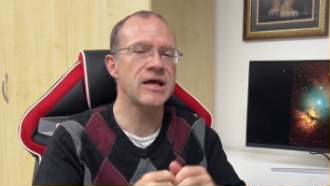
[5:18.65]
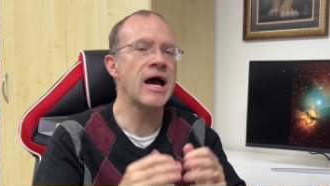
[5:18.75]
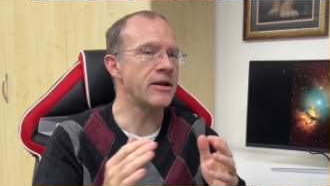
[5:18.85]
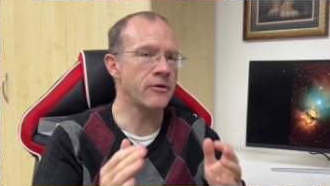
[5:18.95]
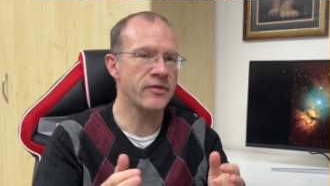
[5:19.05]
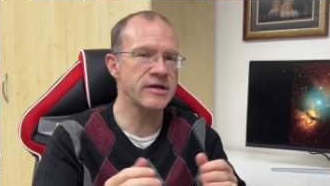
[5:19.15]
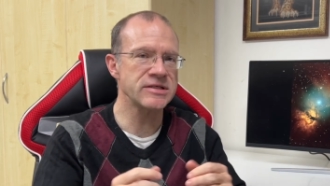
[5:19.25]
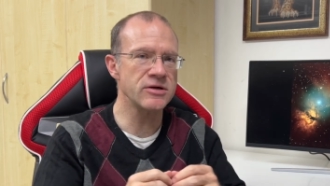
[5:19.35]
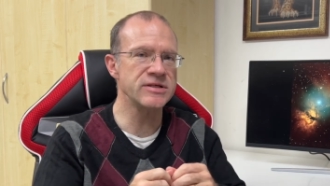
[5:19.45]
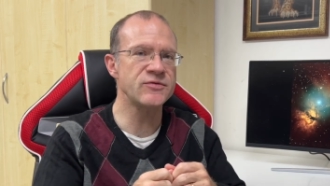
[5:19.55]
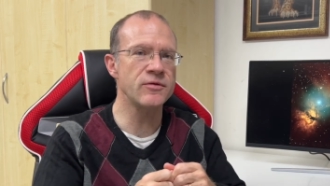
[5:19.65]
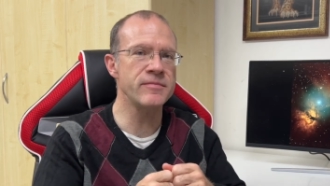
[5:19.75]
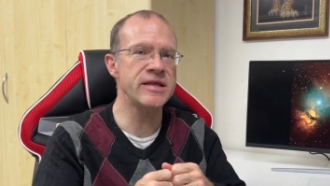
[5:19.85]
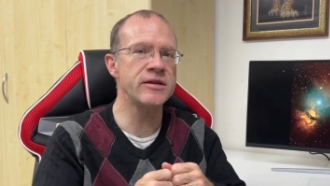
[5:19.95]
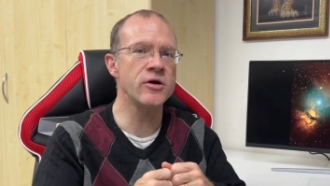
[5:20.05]
I don't think so. It's for
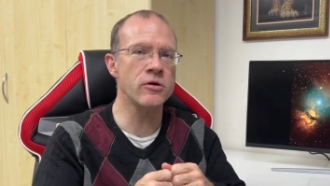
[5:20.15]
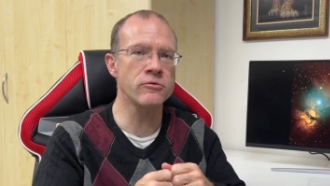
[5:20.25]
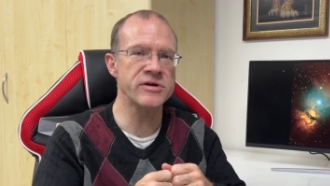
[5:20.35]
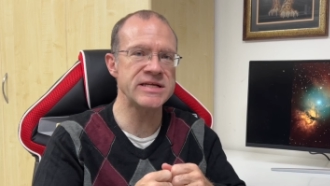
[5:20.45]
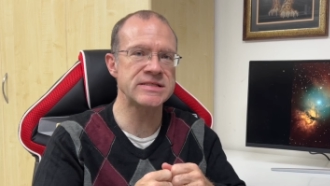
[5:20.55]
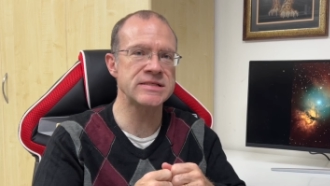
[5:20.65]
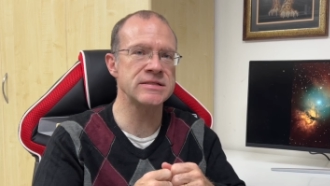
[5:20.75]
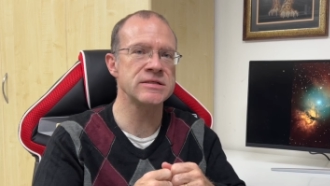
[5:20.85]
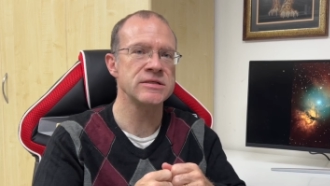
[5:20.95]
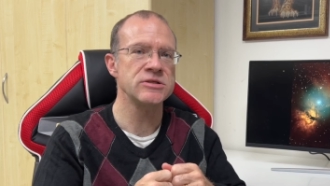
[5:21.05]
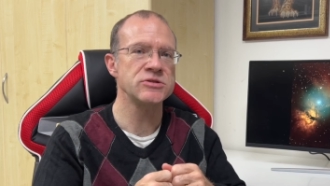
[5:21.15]
me no reason